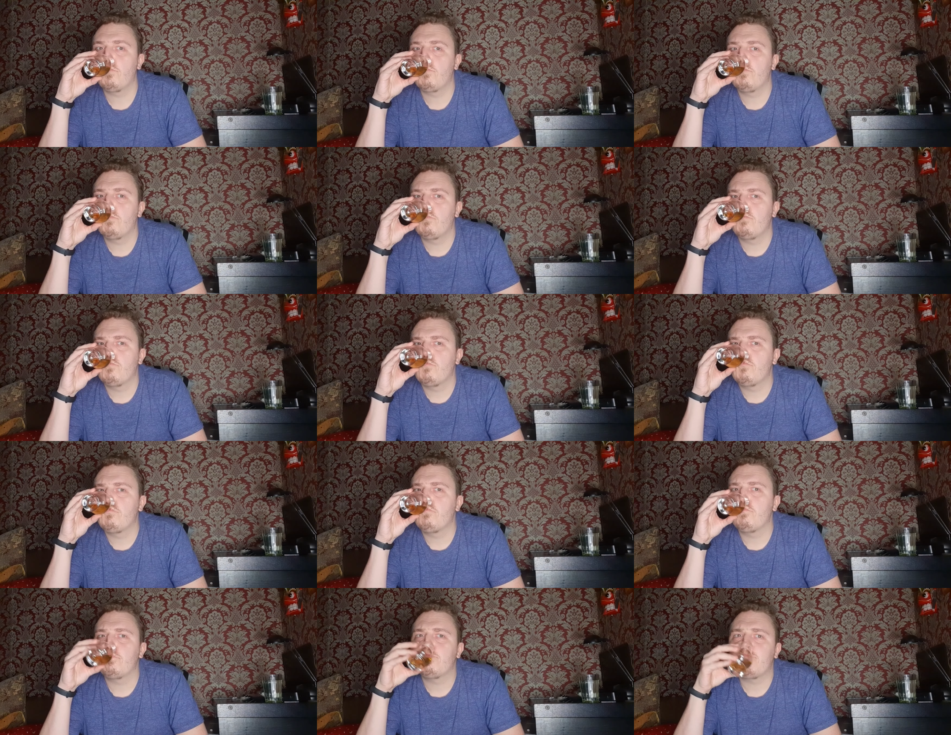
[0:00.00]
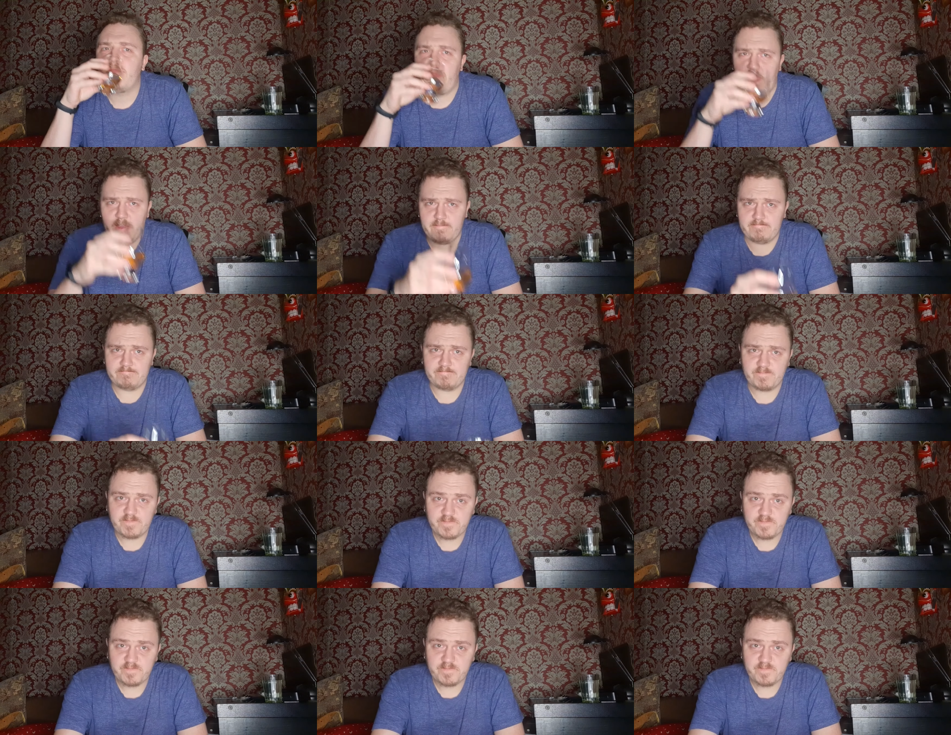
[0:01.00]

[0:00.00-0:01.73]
Nobody speaks.